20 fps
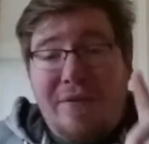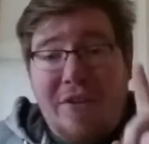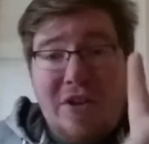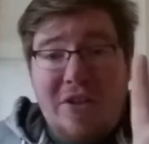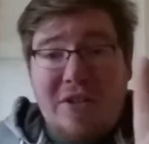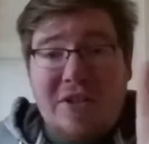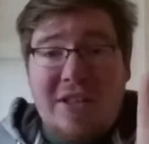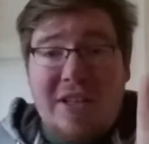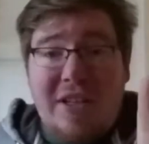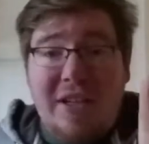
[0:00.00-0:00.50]

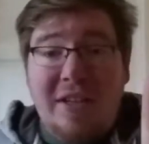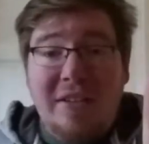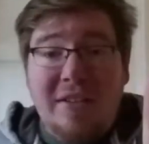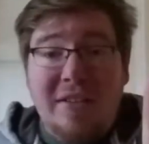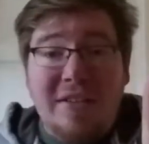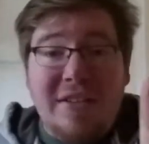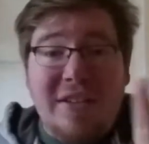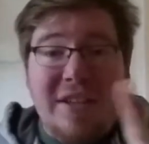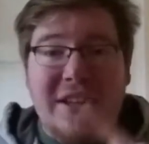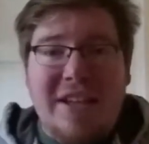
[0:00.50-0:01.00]
First
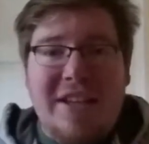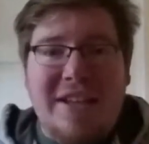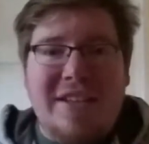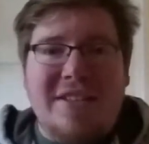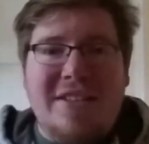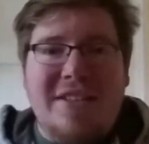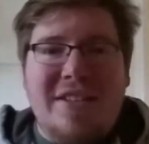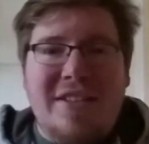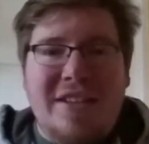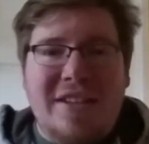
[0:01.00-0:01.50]
thing
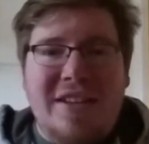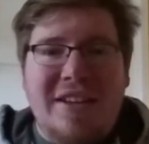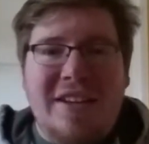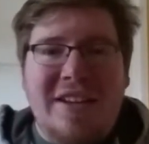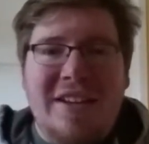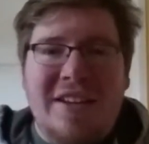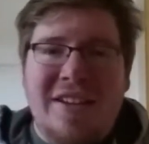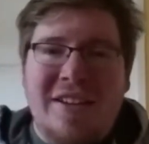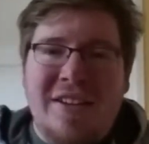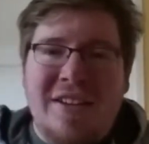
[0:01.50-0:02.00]
is
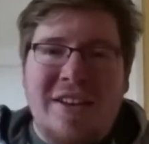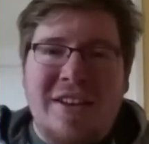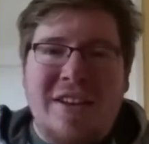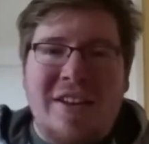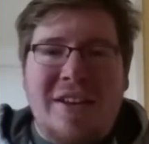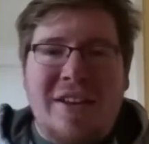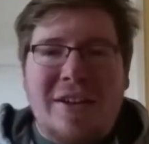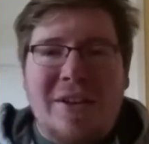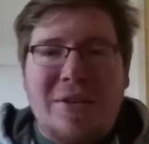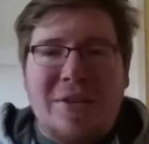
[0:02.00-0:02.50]

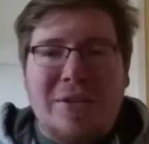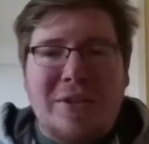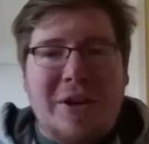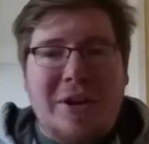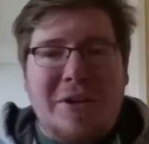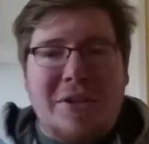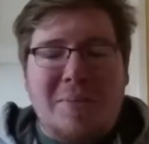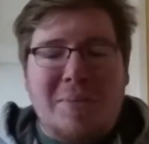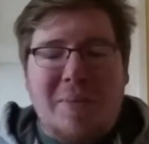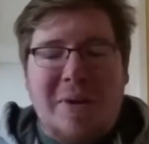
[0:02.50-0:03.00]

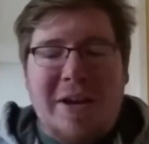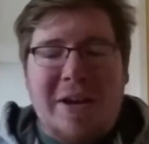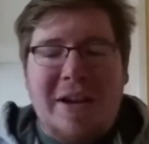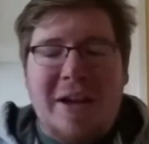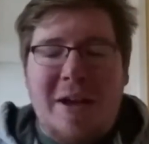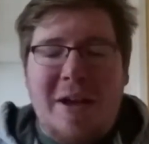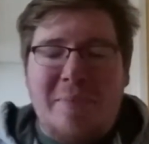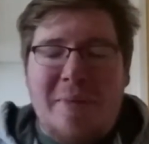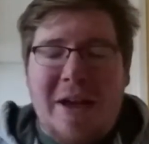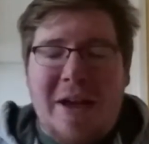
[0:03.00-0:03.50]
going to
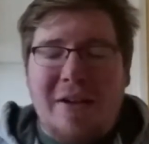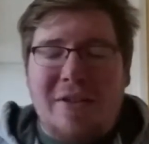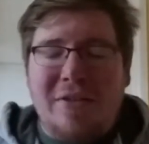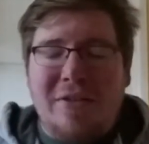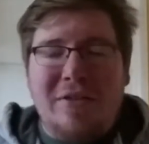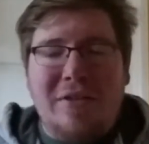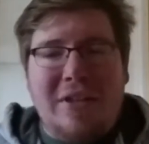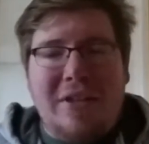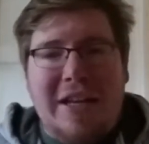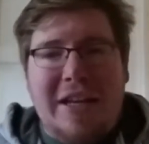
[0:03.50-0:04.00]
be
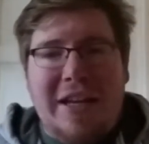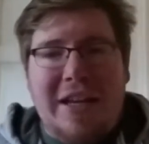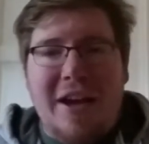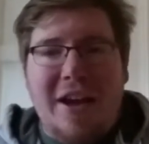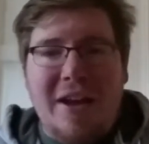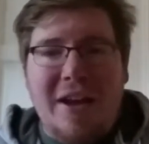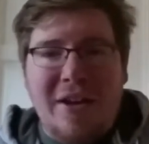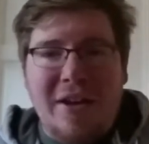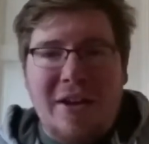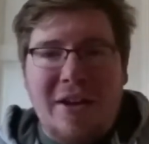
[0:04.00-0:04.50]
about
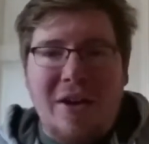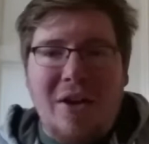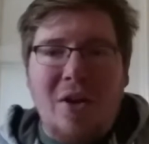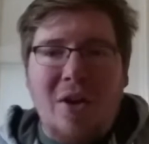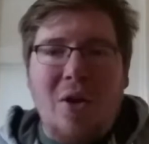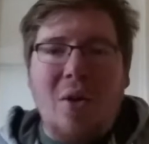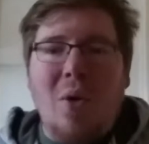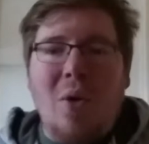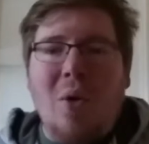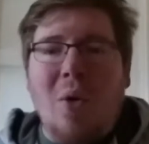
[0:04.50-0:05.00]
the
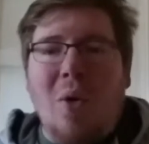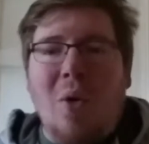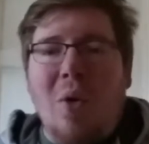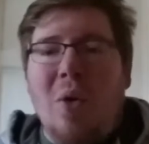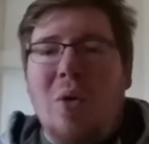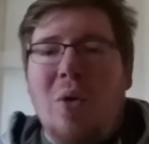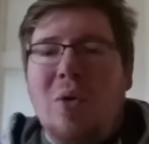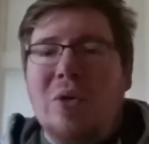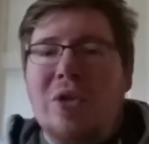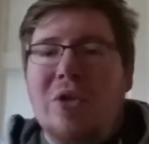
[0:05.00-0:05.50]

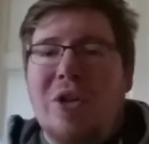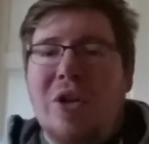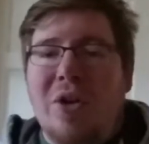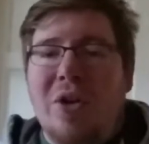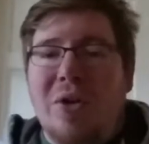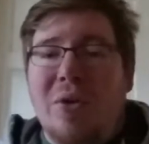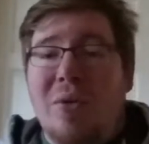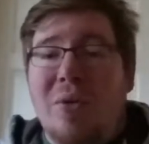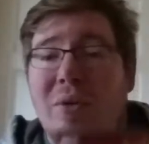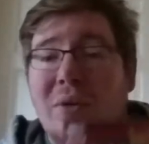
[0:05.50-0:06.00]

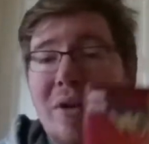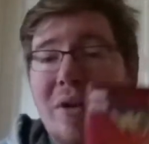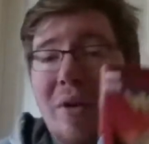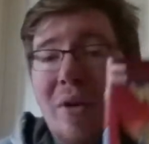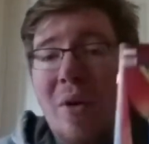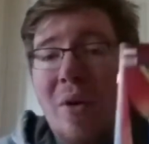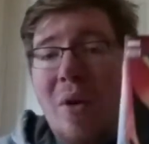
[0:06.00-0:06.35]
all-new